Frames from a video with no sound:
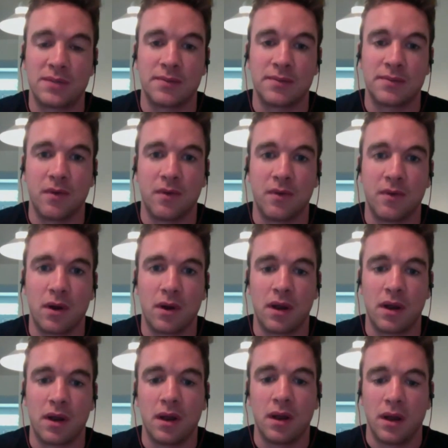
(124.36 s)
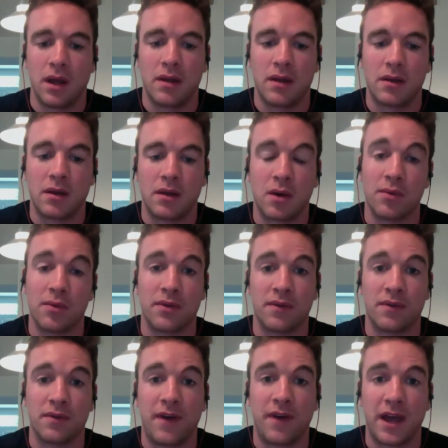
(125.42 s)
few weeks before and go through
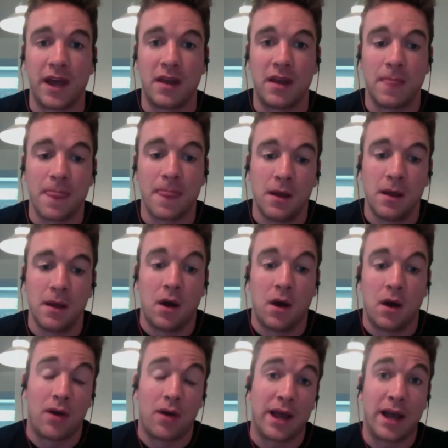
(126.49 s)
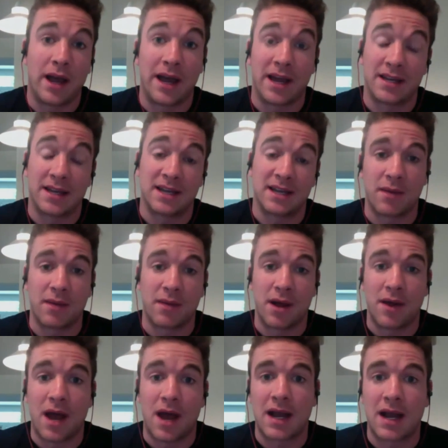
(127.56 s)
with the fight. And although I got a second
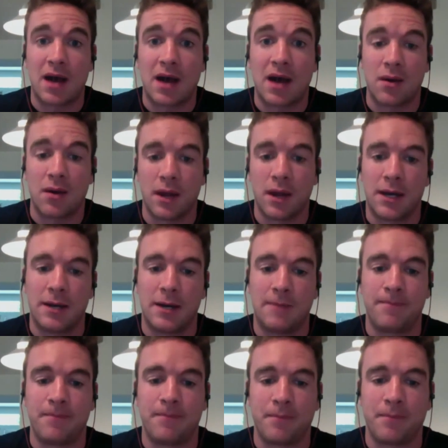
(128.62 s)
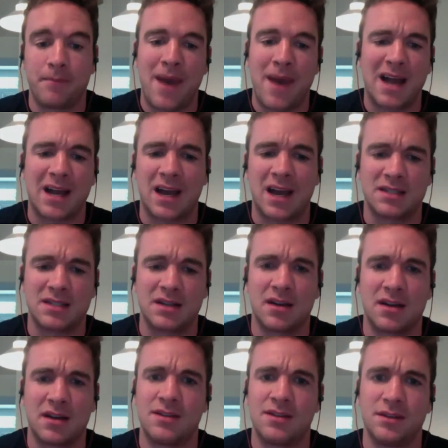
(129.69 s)
round knockout, my back kind of
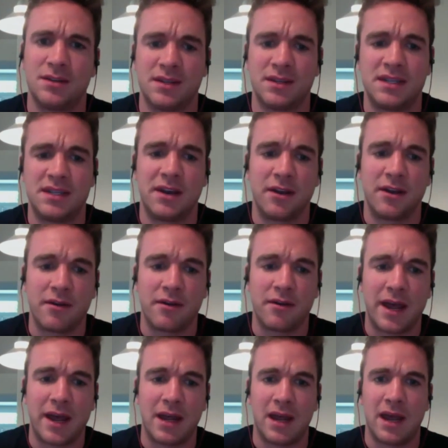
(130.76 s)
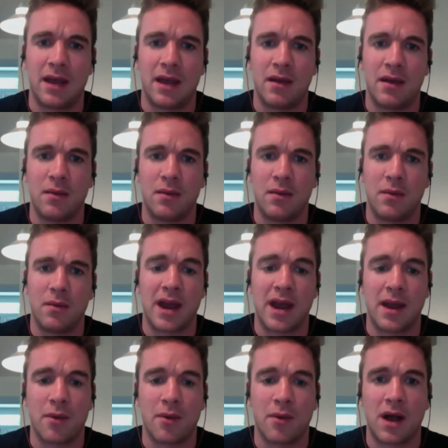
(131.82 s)
started to deteriorate, and when we got
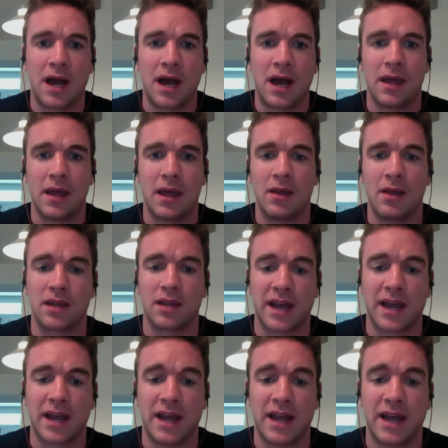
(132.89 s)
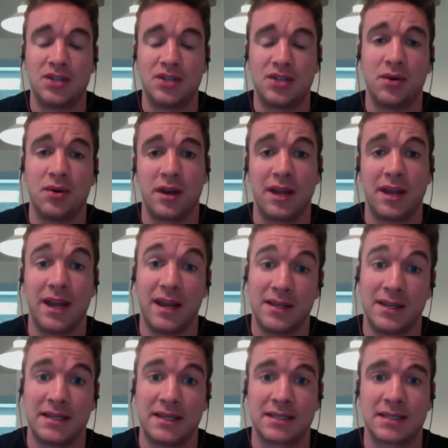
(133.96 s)
an MRI, it looked like I had 2
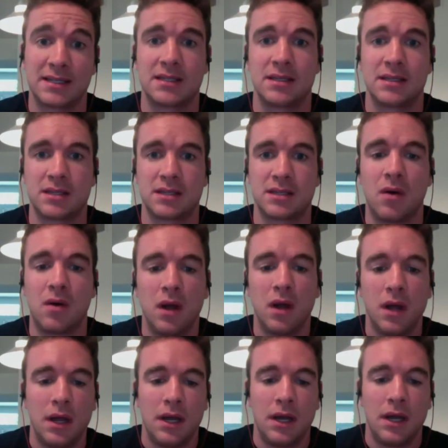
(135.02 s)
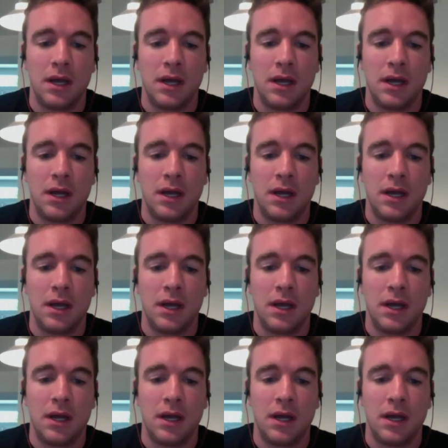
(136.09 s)
herniated discs. So